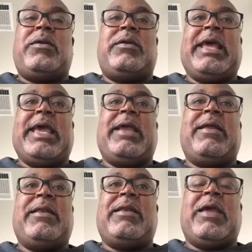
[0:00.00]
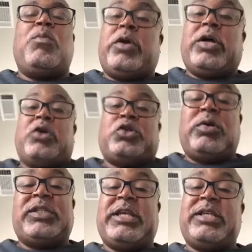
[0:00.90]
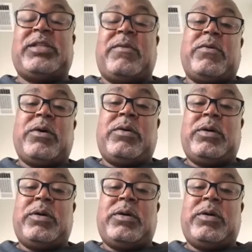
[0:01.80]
they want to go to a system, bro.